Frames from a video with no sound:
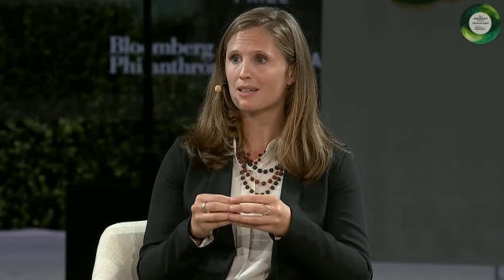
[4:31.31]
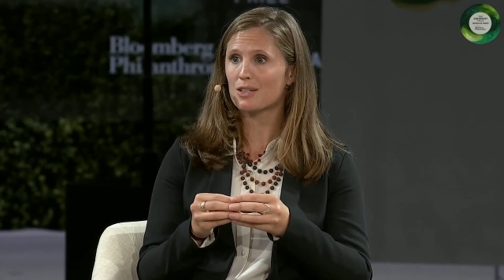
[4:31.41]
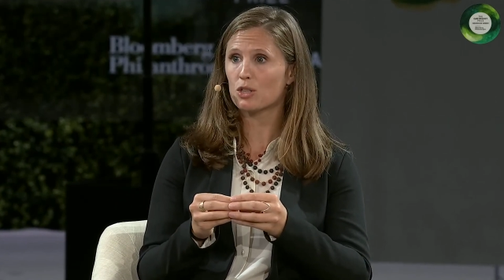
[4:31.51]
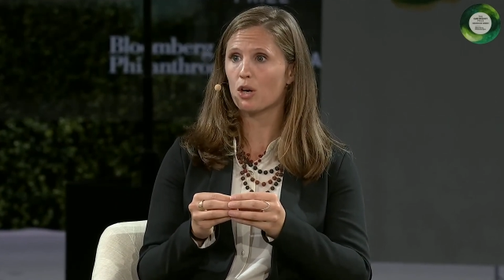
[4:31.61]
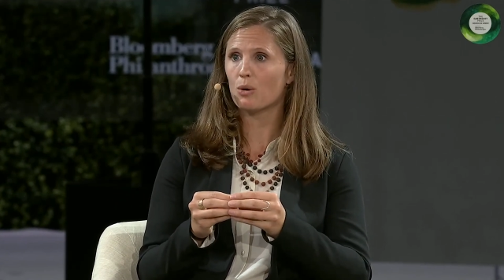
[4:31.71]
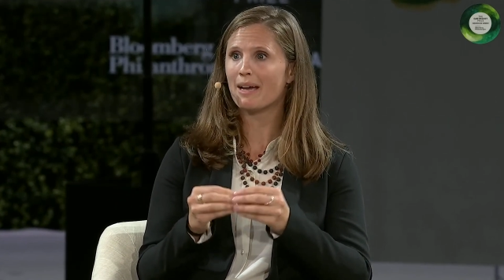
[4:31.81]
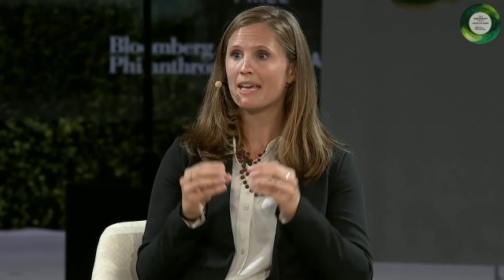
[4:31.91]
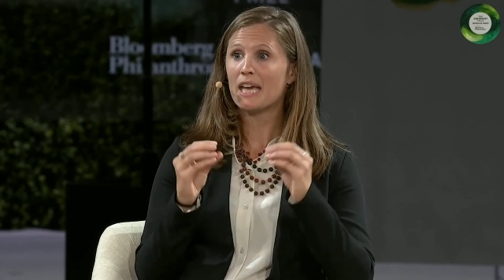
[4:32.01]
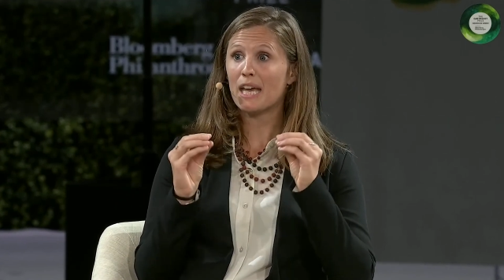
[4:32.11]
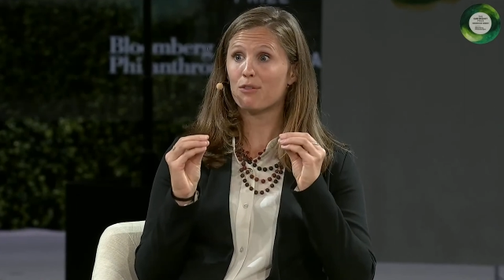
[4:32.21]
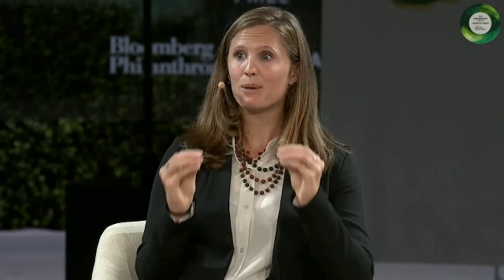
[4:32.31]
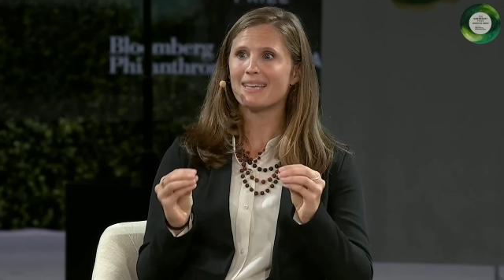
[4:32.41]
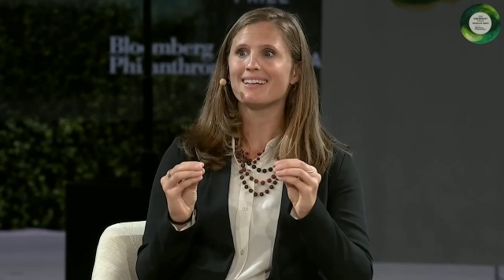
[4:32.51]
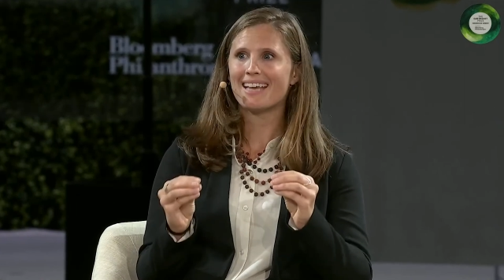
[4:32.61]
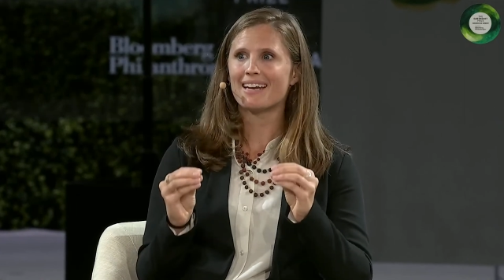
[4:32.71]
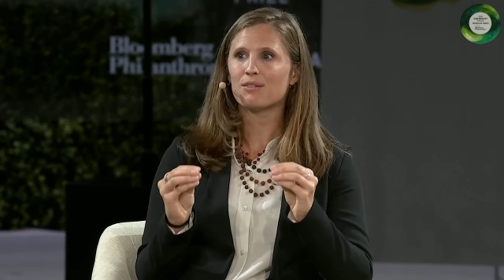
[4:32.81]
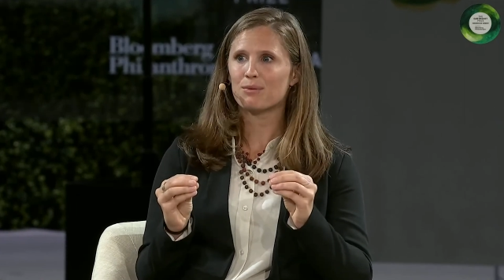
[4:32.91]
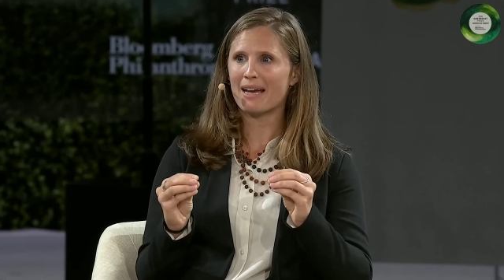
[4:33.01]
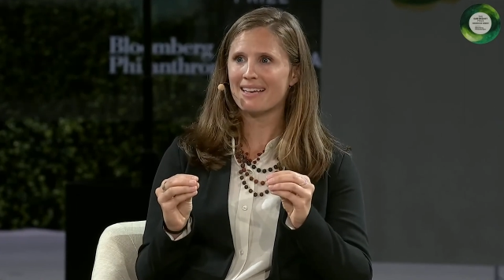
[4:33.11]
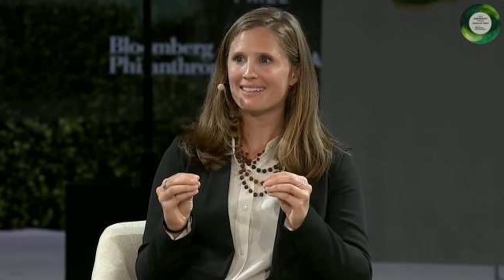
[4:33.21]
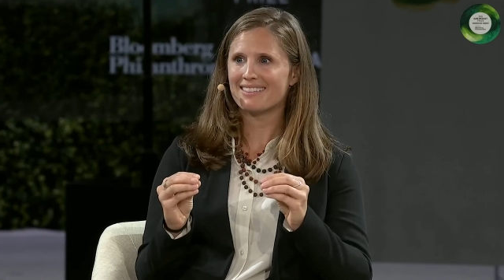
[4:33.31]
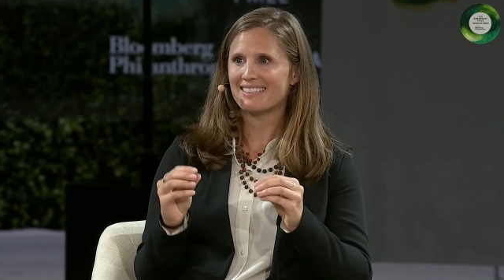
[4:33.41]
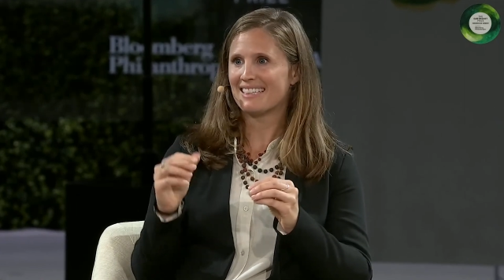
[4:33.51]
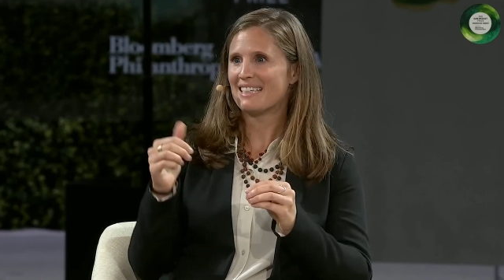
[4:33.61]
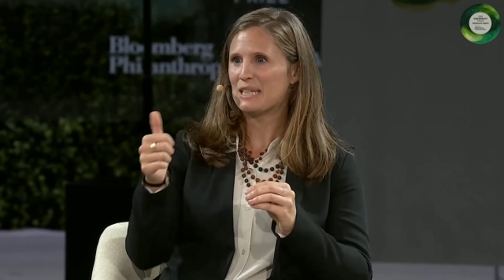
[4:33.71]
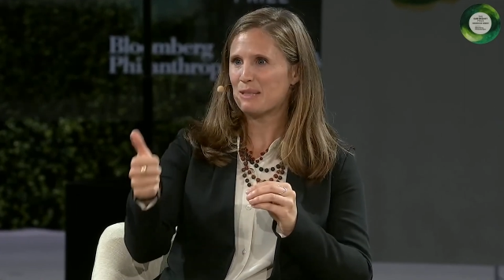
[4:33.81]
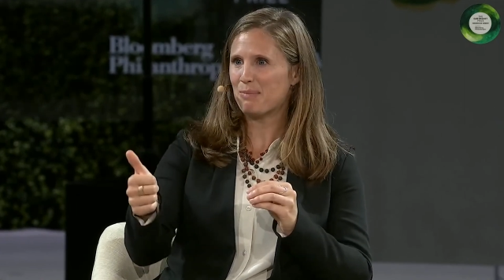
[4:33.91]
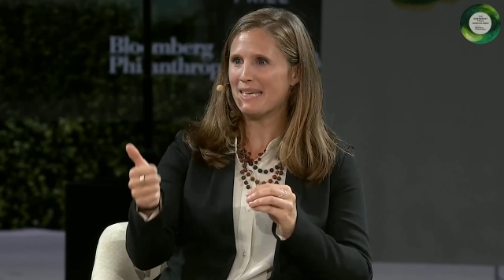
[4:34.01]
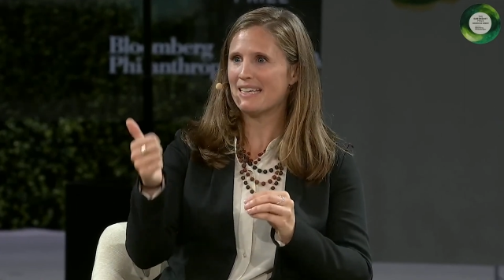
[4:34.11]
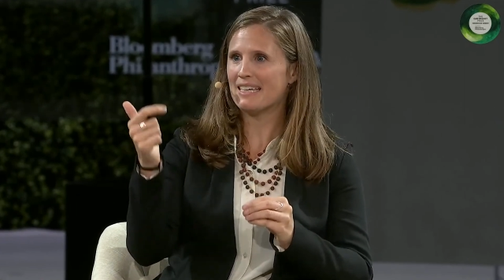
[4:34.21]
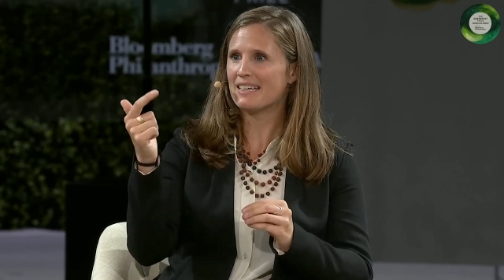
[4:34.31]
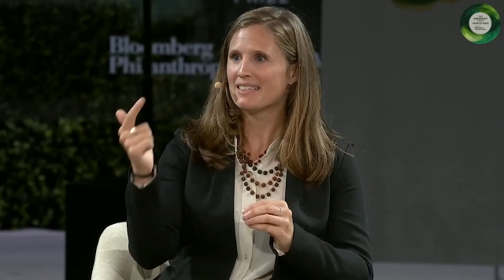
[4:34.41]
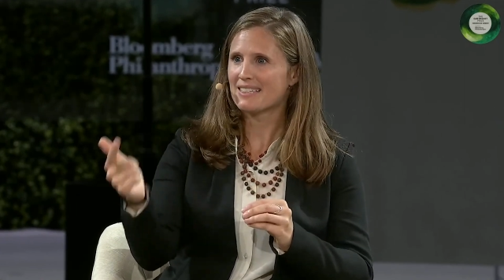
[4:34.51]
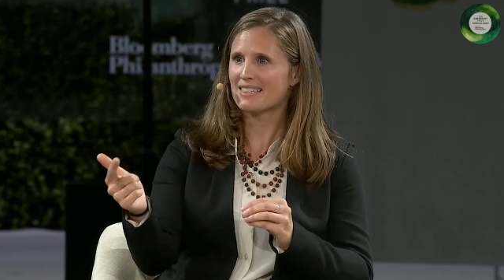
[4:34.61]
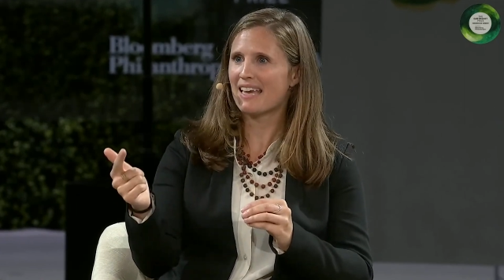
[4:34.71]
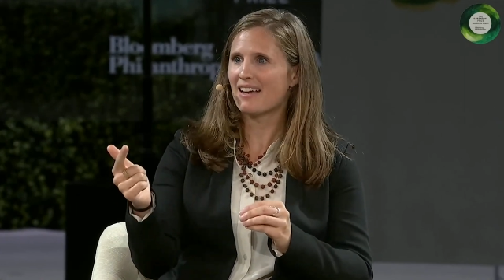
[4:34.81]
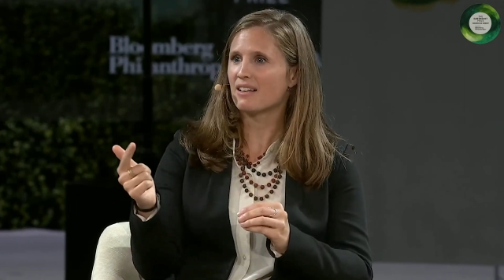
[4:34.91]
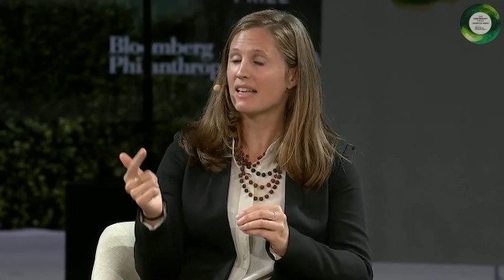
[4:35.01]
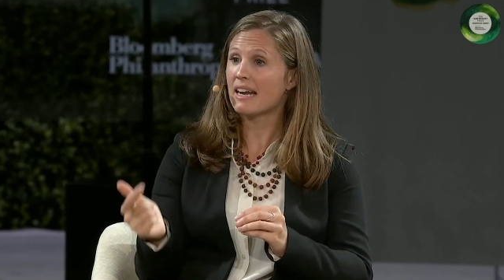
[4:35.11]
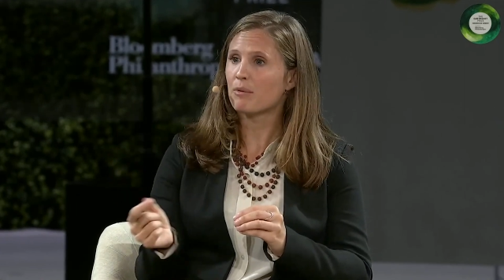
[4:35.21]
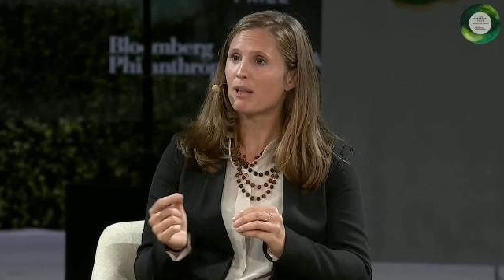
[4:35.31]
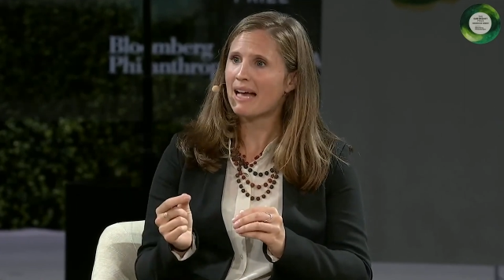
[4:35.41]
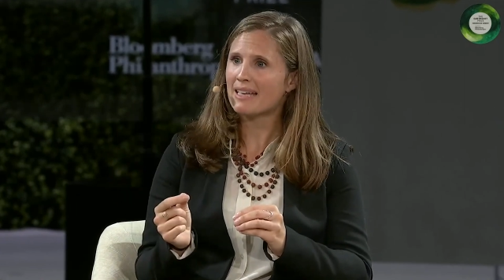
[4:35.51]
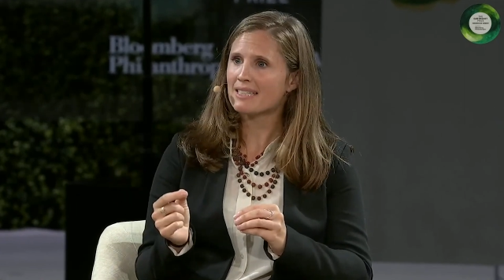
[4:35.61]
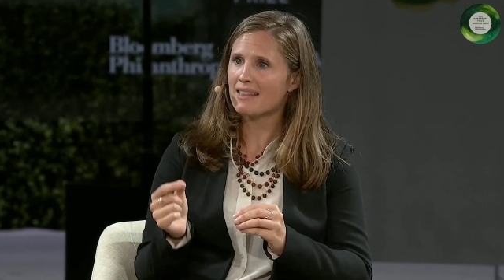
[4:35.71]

So if we can get it right, speed, scale, and I will add to